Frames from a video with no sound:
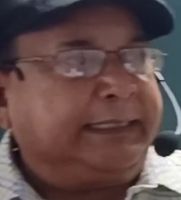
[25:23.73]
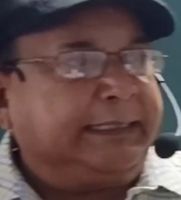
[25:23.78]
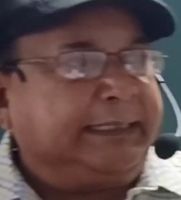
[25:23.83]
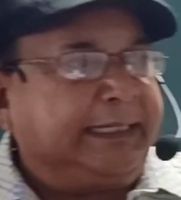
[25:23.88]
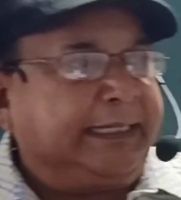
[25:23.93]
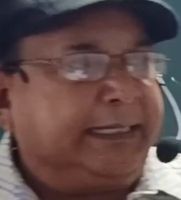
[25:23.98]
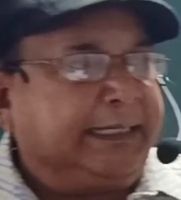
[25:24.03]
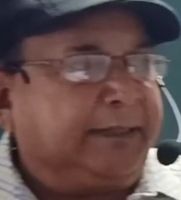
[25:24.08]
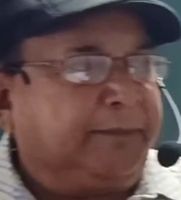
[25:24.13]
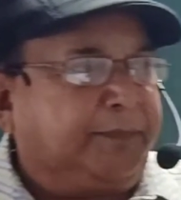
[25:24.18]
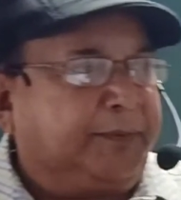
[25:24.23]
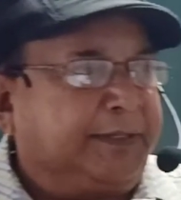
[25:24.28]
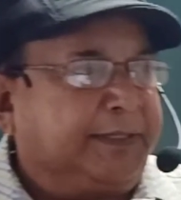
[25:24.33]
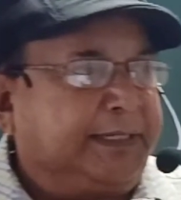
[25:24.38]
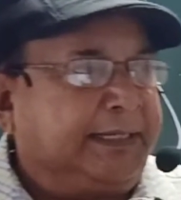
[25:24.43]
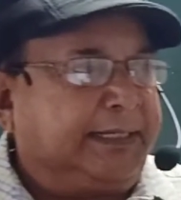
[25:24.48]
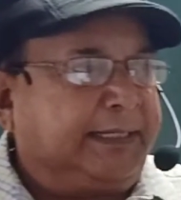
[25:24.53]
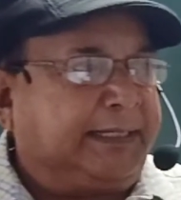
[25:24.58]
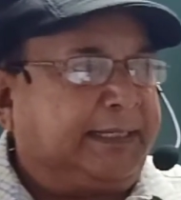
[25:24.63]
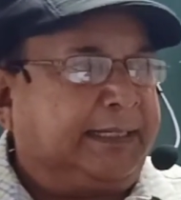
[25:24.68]
They
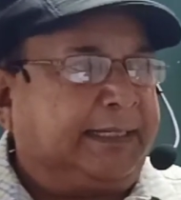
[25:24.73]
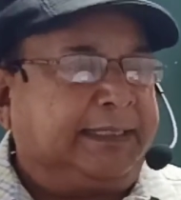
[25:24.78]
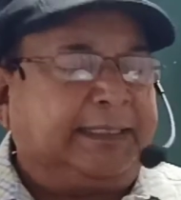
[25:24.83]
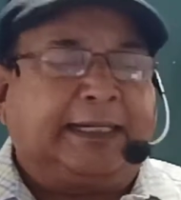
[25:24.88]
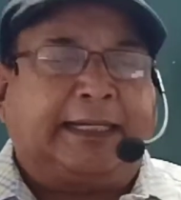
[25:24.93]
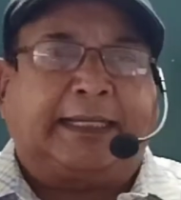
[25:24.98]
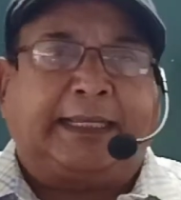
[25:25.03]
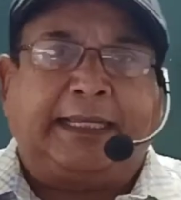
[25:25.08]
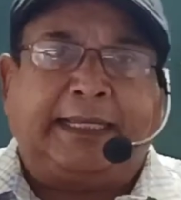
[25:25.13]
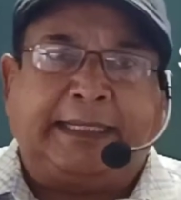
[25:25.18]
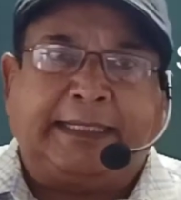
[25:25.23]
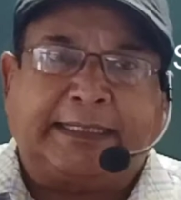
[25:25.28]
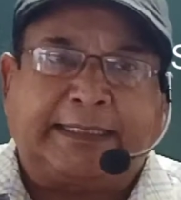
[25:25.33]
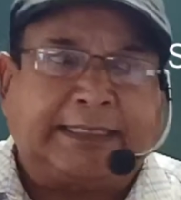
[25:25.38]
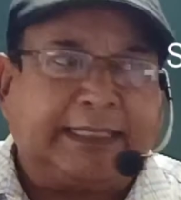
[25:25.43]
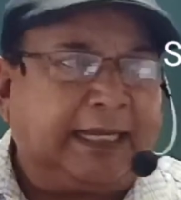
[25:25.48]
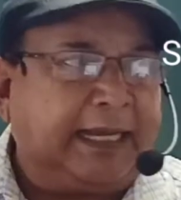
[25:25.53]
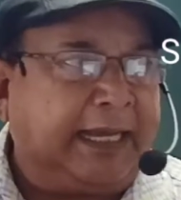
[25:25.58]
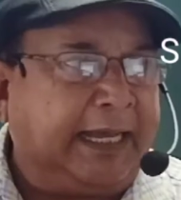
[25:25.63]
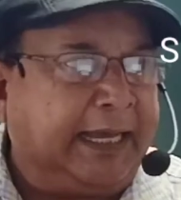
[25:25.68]
represented the
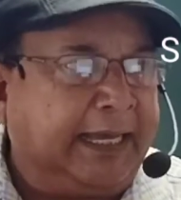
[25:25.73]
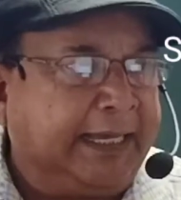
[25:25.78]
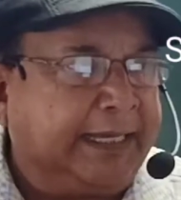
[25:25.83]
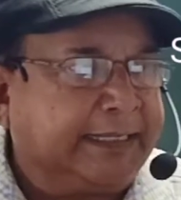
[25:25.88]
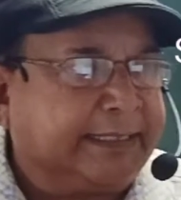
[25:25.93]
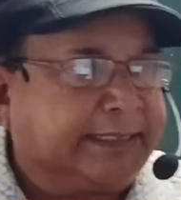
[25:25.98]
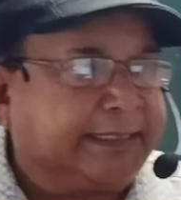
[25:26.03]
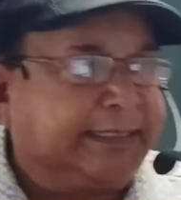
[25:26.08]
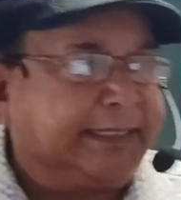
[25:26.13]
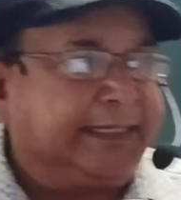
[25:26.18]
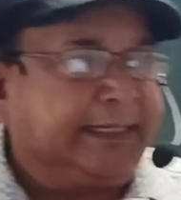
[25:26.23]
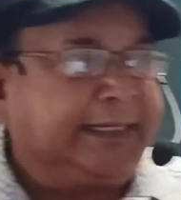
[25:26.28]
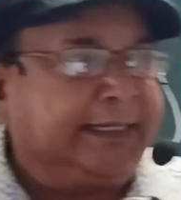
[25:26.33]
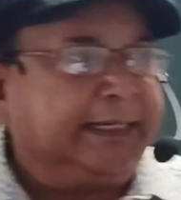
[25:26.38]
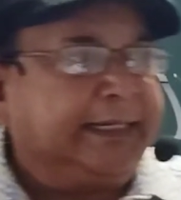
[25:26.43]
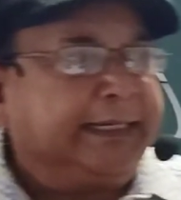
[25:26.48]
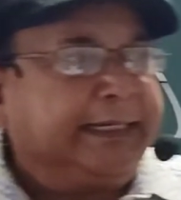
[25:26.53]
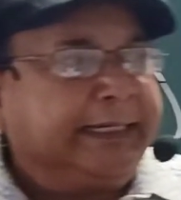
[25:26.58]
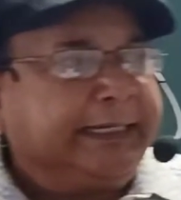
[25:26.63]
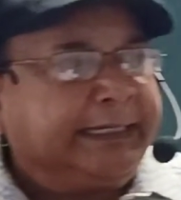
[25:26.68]
case as
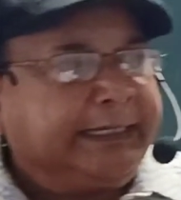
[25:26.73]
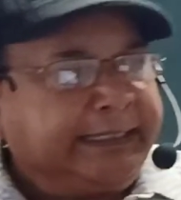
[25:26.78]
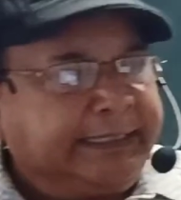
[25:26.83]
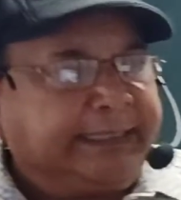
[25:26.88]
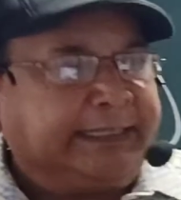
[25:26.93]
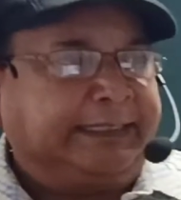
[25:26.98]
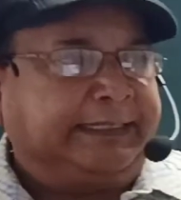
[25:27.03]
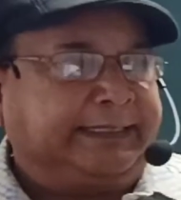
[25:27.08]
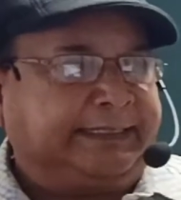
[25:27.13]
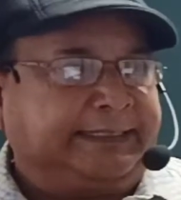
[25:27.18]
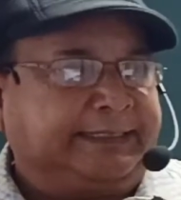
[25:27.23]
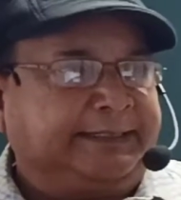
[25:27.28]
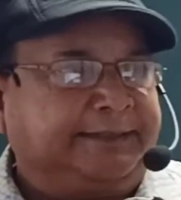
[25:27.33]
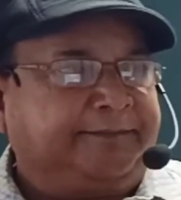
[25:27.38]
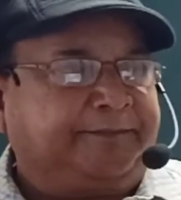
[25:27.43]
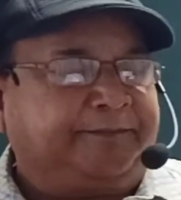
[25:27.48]
they need.